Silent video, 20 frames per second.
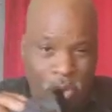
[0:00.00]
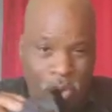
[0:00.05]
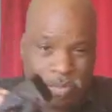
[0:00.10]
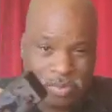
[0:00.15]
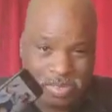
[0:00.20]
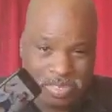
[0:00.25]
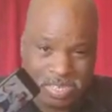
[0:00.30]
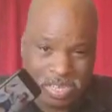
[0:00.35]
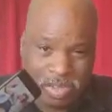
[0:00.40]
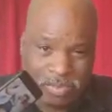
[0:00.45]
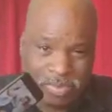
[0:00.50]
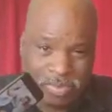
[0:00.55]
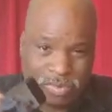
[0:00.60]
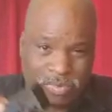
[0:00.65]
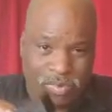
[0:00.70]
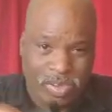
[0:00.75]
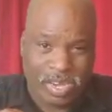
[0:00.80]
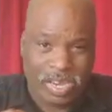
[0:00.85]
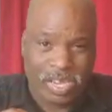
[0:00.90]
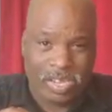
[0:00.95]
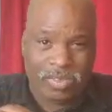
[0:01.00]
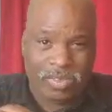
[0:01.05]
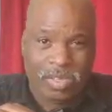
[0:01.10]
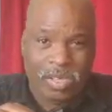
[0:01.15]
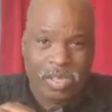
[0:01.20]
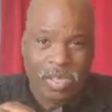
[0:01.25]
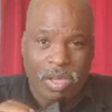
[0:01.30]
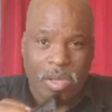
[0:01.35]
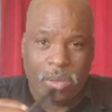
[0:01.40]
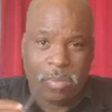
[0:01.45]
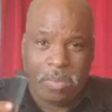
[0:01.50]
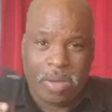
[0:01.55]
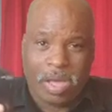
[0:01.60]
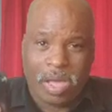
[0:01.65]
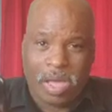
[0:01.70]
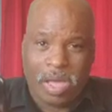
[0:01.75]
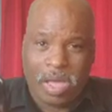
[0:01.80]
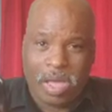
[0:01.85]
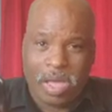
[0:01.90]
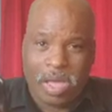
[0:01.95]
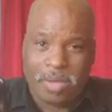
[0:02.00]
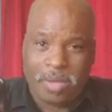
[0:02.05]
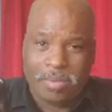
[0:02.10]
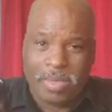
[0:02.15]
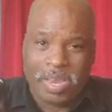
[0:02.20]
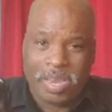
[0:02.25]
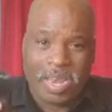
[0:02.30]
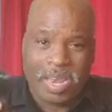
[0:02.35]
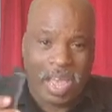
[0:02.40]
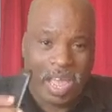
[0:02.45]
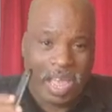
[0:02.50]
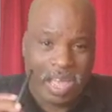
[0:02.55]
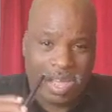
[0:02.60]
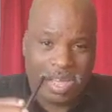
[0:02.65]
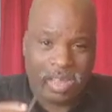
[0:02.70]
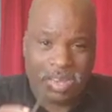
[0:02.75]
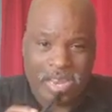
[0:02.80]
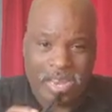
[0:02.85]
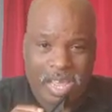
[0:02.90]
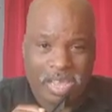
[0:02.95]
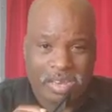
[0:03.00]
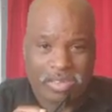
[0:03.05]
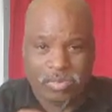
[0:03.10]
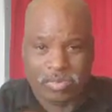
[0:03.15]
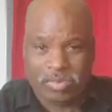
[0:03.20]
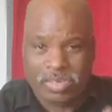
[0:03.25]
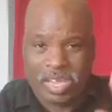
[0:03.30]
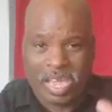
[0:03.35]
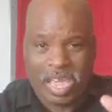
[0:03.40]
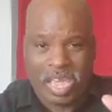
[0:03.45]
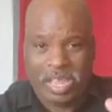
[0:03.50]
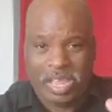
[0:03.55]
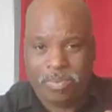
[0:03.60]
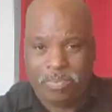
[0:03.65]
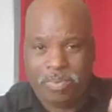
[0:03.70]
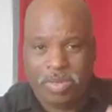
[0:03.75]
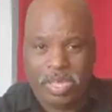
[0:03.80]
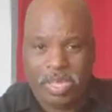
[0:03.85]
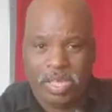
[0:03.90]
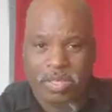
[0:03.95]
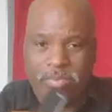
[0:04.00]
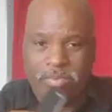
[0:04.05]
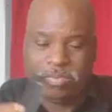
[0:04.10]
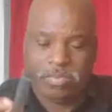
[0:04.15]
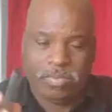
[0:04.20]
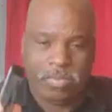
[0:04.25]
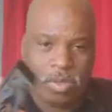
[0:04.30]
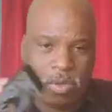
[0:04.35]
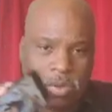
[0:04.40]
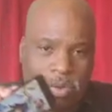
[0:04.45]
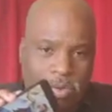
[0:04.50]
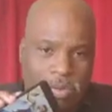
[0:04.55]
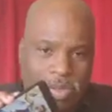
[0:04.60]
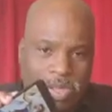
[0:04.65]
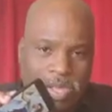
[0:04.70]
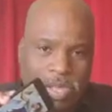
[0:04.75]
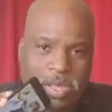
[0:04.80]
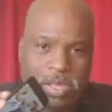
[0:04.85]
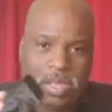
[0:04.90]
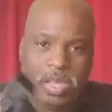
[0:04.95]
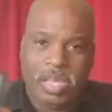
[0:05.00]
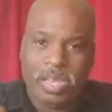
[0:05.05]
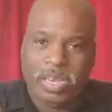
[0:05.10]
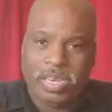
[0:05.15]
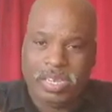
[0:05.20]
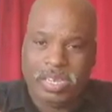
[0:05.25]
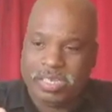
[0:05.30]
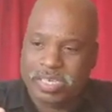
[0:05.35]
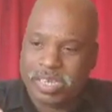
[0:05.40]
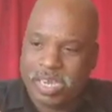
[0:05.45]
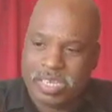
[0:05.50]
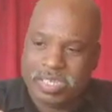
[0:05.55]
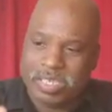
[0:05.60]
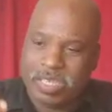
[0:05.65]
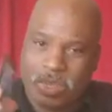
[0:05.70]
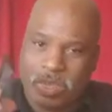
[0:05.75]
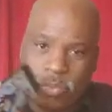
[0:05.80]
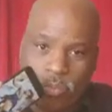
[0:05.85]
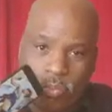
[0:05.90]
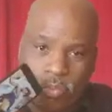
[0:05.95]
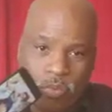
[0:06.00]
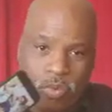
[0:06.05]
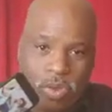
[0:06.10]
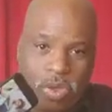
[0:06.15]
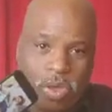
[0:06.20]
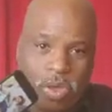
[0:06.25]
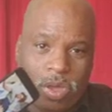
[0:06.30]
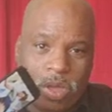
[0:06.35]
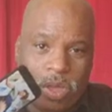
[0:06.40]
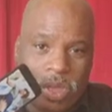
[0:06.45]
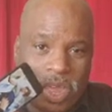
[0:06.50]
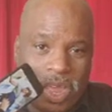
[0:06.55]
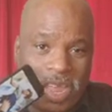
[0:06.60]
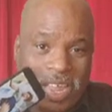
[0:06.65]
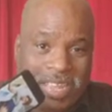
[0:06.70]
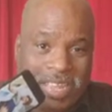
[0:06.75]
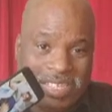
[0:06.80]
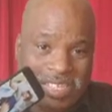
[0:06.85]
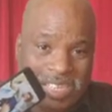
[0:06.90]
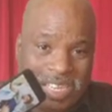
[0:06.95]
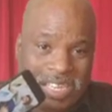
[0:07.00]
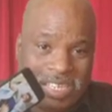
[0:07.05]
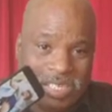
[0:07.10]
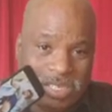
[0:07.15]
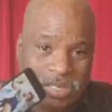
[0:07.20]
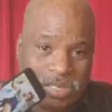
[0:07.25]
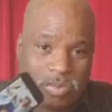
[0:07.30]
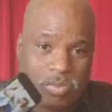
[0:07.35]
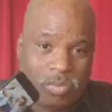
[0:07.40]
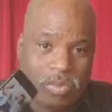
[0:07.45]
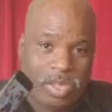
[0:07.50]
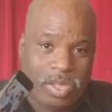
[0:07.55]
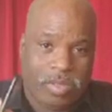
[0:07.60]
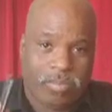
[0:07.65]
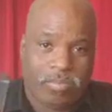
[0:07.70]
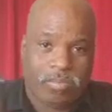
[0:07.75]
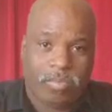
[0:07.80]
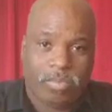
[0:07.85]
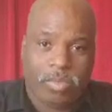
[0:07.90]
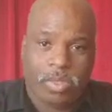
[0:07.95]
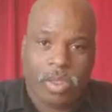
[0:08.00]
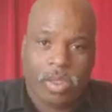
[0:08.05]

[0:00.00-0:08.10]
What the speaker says: Over 720, but it's not up there to 1080p on here. It's just a real HD screen.